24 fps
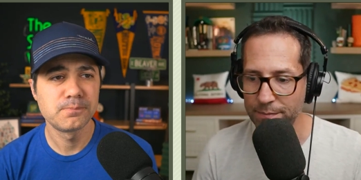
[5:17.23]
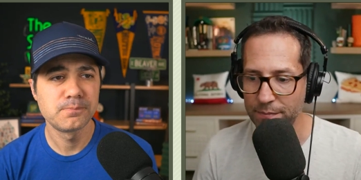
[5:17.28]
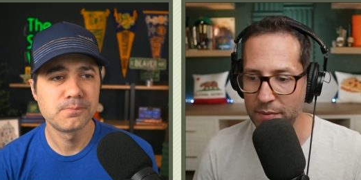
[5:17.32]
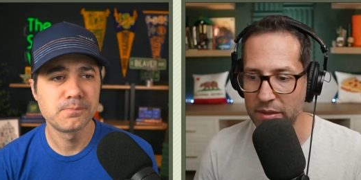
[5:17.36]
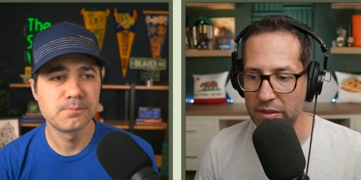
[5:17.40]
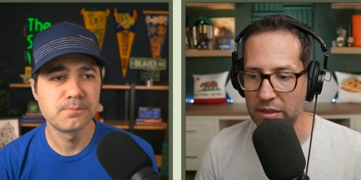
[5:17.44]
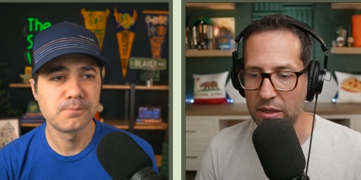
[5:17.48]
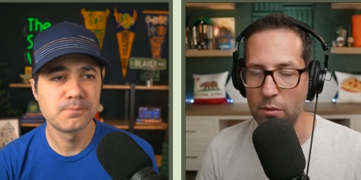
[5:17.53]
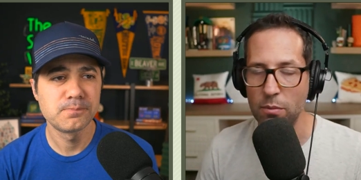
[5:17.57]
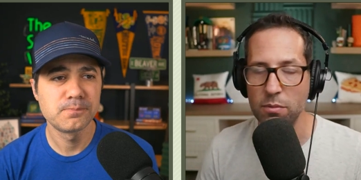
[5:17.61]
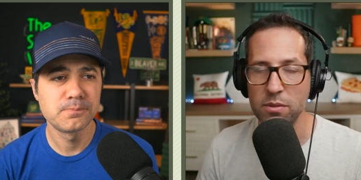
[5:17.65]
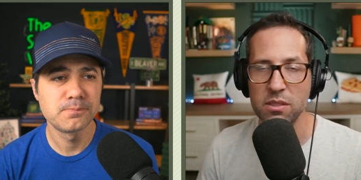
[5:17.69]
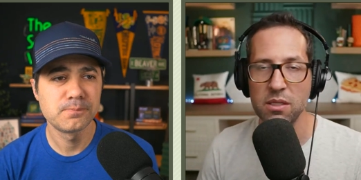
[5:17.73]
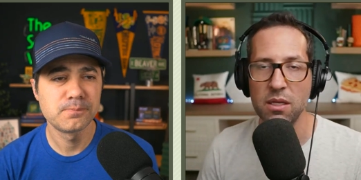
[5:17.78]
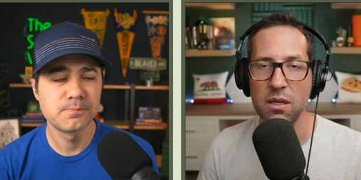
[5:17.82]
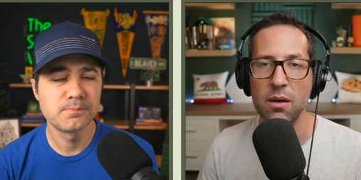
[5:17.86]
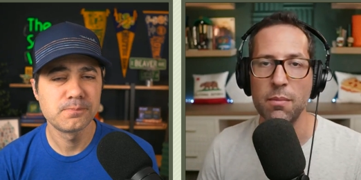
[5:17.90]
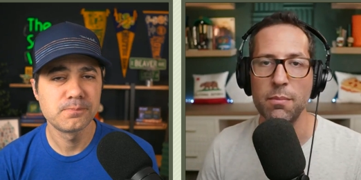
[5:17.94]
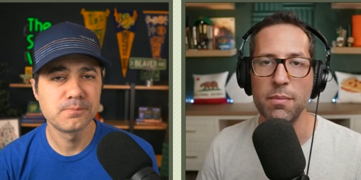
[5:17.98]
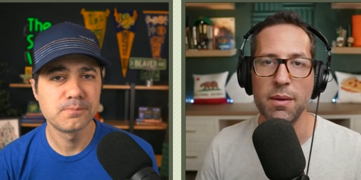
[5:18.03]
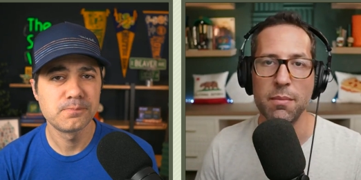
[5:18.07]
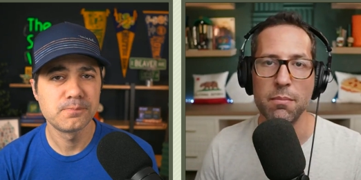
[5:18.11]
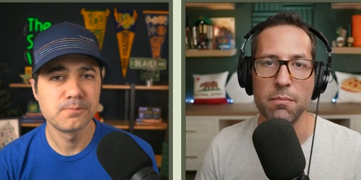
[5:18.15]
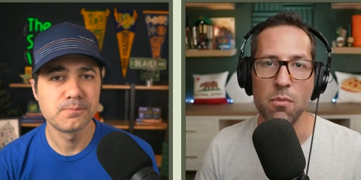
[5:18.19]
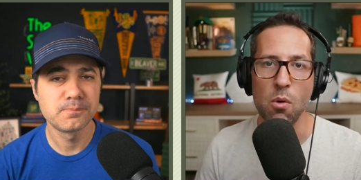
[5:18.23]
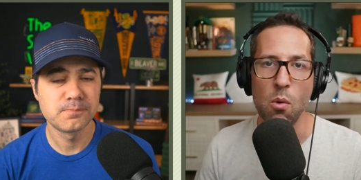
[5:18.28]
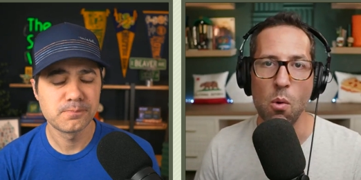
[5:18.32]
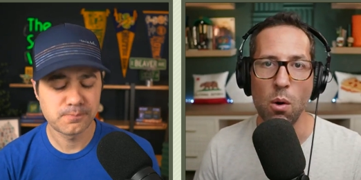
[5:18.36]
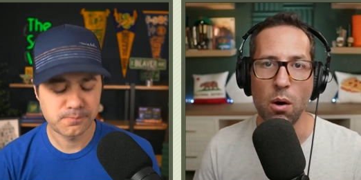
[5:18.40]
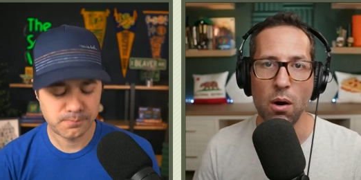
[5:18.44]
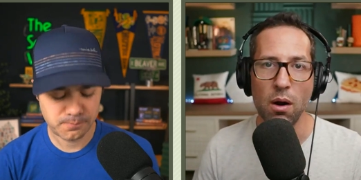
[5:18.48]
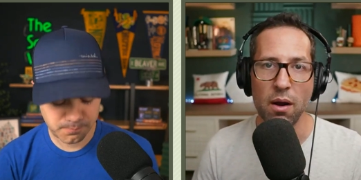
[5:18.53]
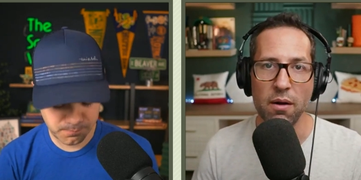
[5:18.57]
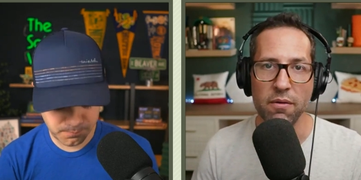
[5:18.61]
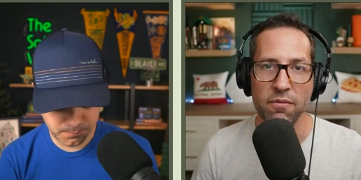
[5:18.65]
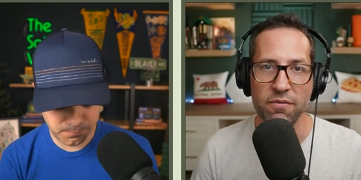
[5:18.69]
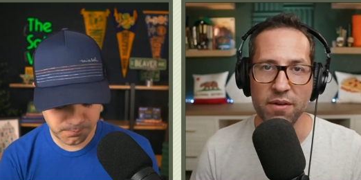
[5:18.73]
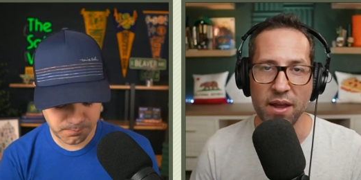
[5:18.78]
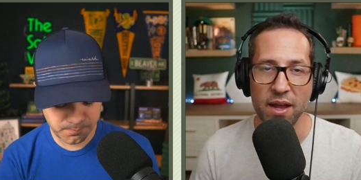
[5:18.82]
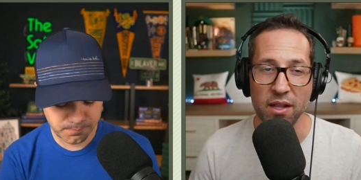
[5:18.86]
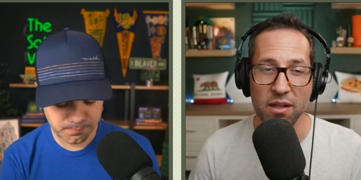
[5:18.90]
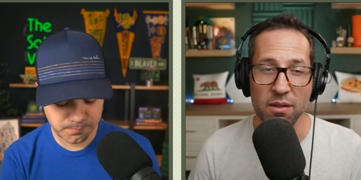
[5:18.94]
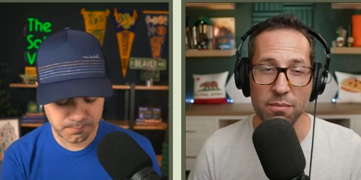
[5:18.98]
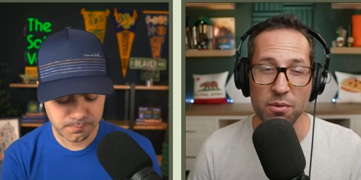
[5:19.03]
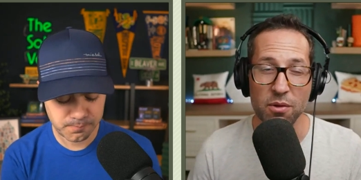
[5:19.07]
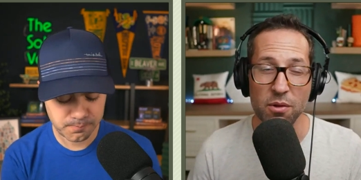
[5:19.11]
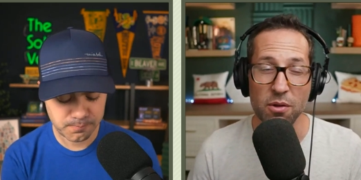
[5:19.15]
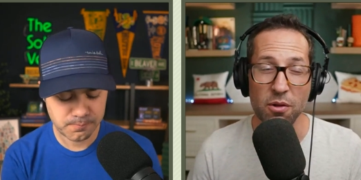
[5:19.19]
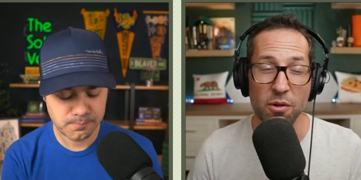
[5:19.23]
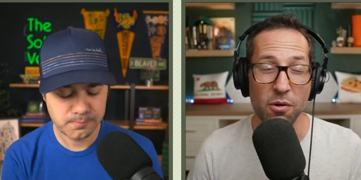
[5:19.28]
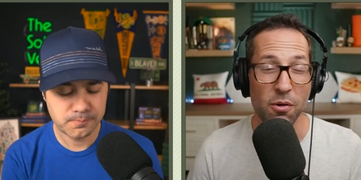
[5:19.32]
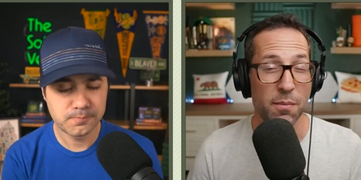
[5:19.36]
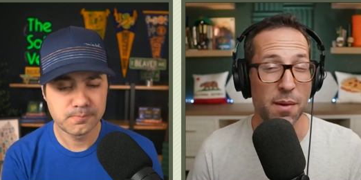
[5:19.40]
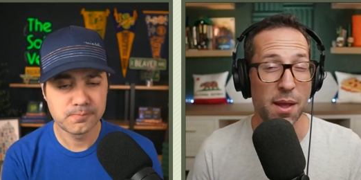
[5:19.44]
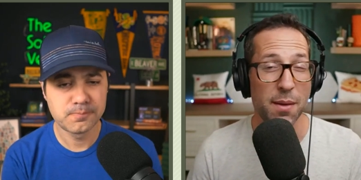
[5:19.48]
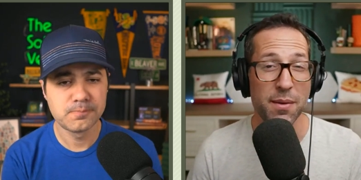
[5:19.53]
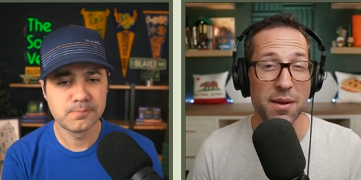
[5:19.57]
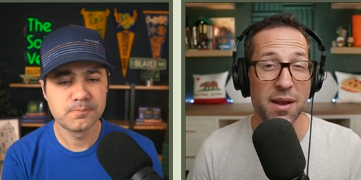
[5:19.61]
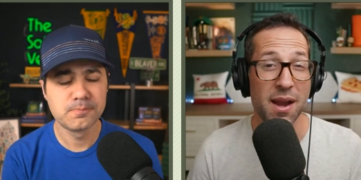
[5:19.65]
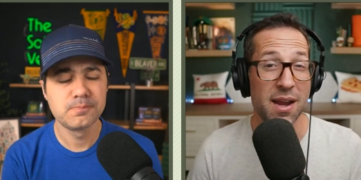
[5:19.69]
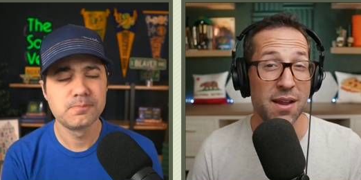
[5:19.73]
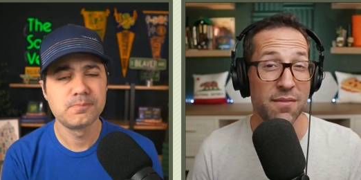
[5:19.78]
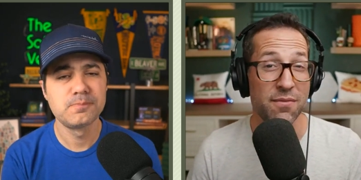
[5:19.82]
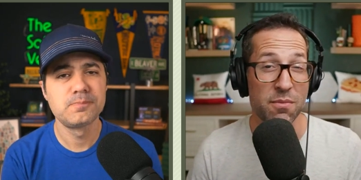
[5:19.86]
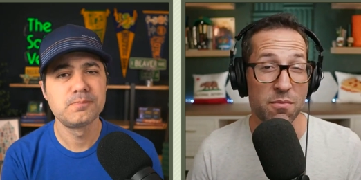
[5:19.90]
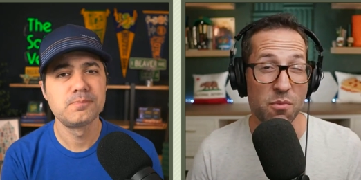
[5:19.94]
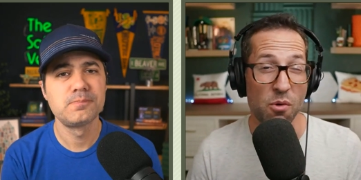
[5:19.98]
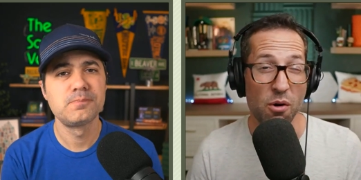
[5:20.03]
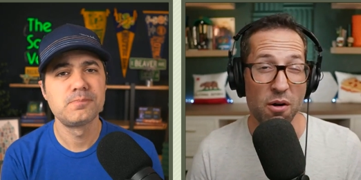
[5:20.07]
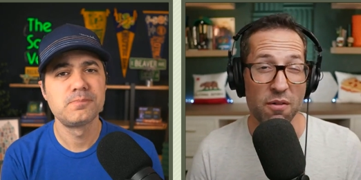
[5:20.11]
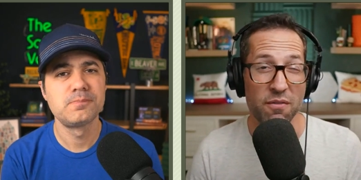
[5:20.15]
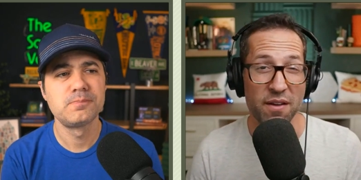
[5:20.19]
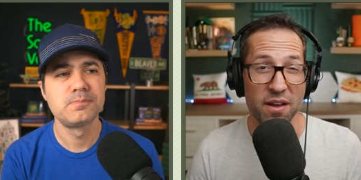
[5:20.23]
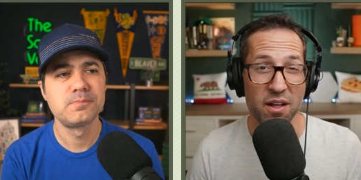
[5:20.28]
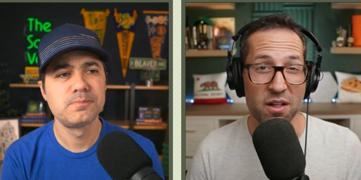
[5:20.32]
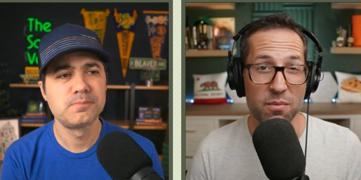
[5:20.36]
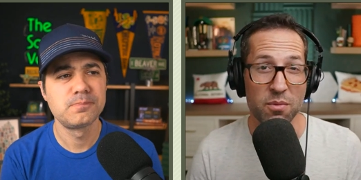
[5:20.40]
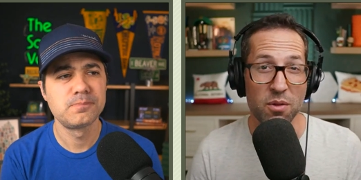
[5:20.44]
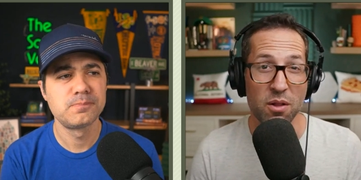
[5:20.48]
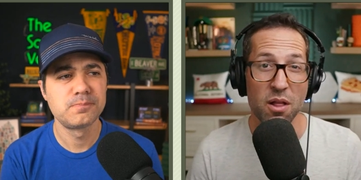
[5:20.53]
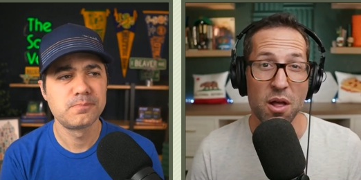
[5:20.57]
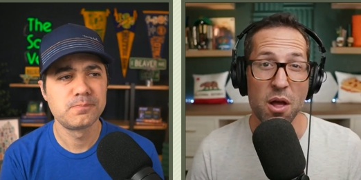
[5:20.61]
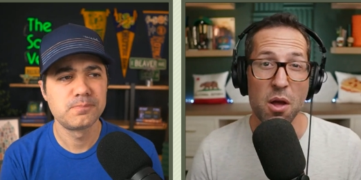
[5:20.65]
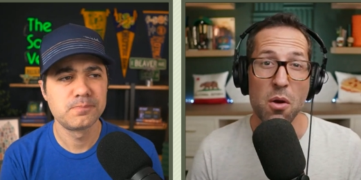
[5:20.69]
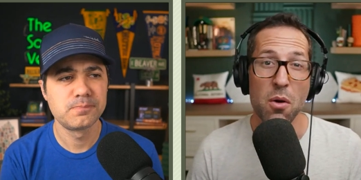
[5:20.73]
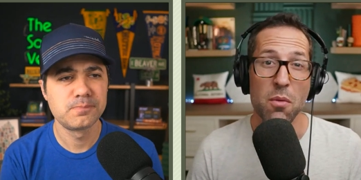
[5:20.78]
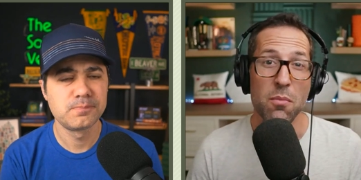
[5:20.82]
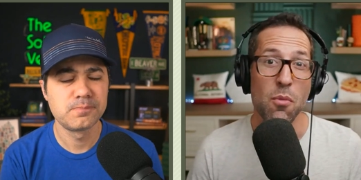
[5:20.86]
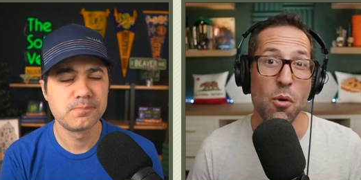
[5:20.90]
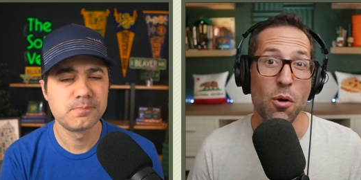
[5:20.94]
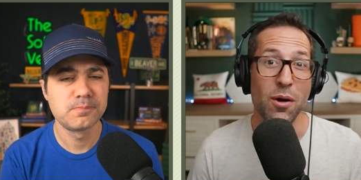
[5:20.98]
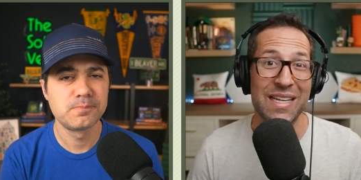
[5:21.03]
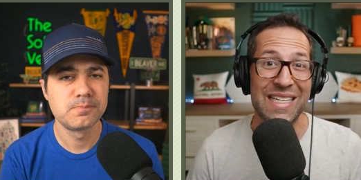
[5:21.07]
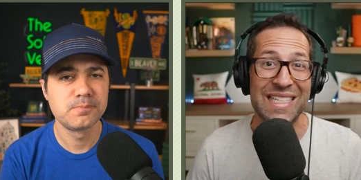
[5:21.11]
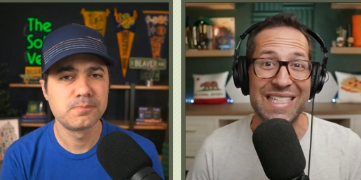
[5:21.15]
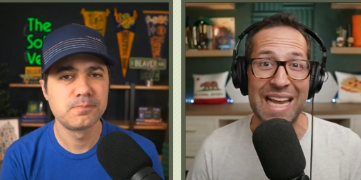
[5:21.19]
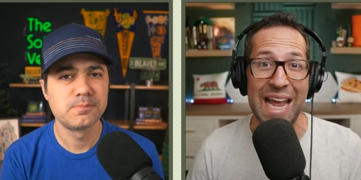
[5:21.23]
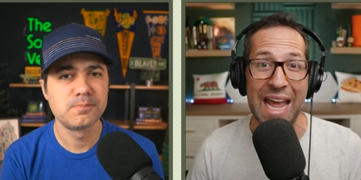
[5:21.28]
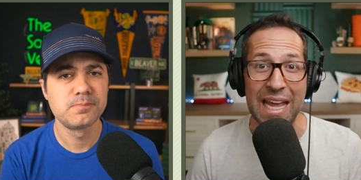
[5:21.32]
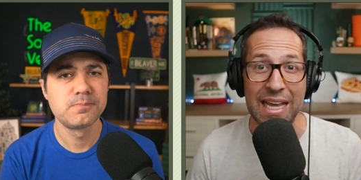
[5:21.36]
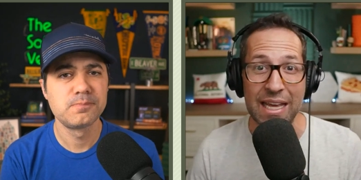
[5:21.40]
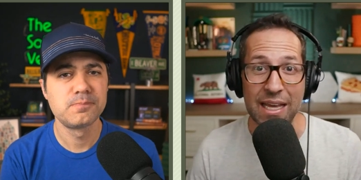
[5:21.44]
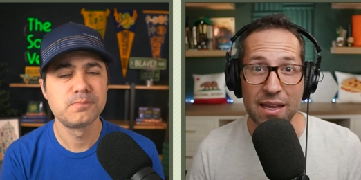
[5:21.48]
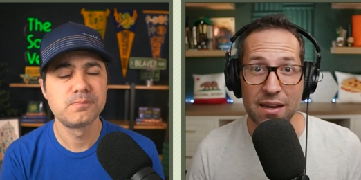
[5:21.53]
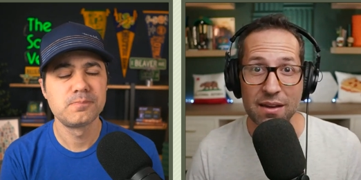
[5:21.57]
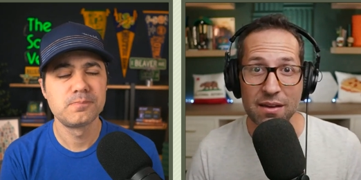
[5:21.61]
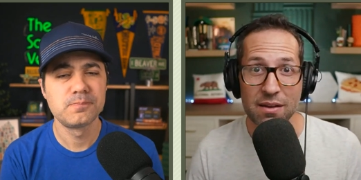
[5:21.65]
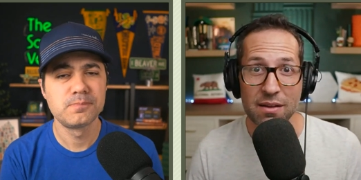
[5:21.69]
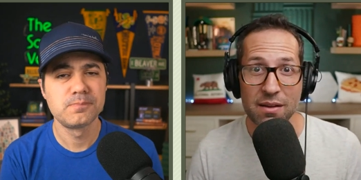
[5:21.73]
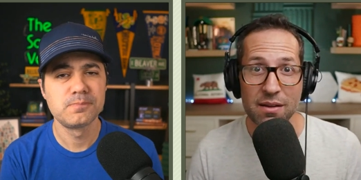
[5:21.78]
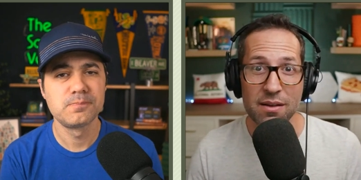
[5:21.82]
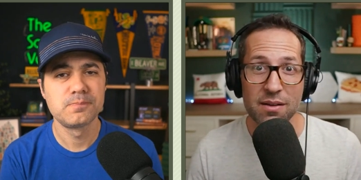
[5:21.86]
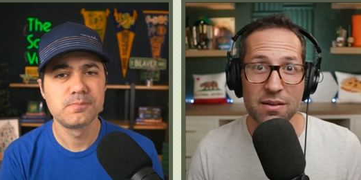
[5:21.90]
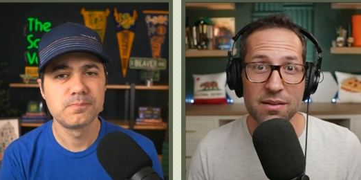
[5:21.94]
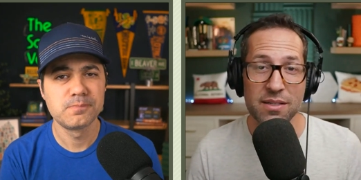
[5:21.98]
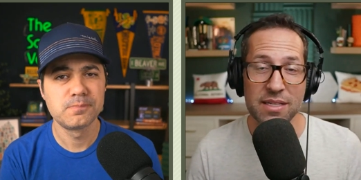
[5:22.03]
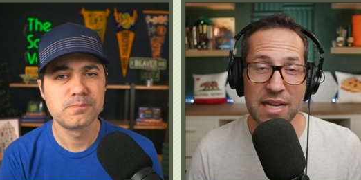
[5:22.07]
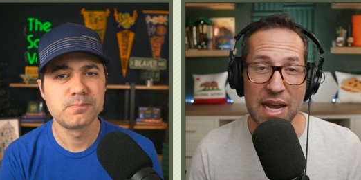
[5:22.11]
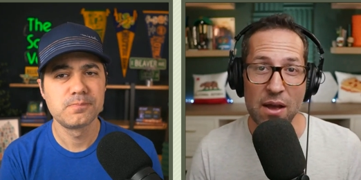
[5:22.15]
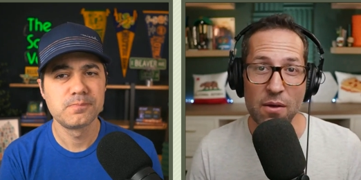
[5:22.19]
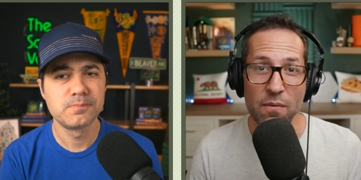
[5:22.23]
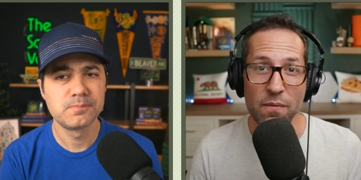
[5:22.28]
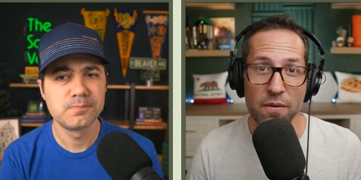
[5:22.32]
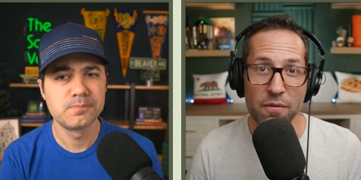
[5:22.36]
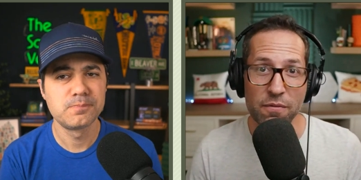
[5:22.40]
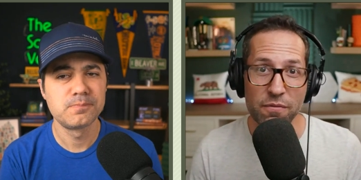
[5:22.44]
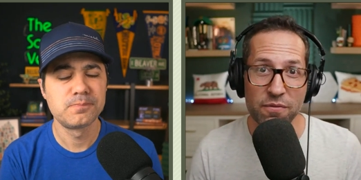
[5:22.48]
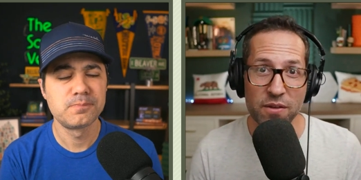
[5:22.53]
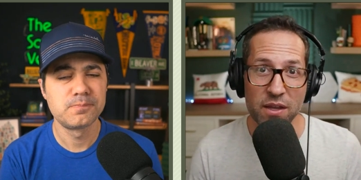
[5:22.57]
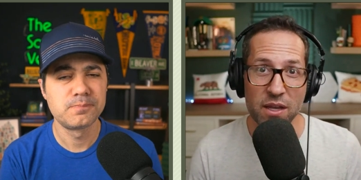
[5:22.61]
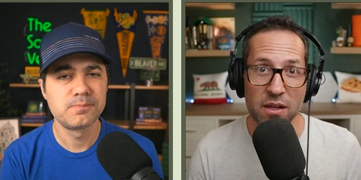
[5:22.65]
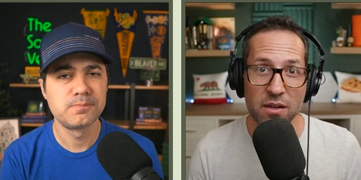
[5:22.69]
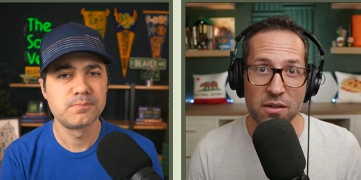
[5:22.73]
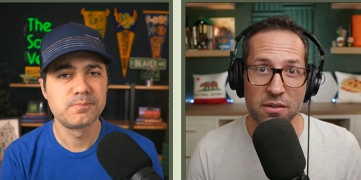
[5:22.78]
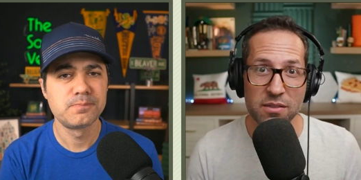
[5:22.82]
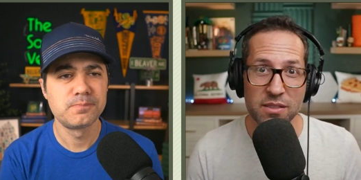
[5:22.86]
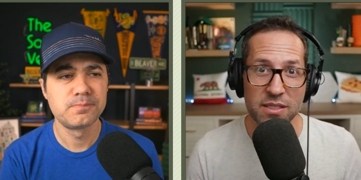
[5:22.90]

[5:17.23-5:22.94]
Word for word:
Speaker 1: that there was going to be more available, or maybe not even more available, more taken down the field.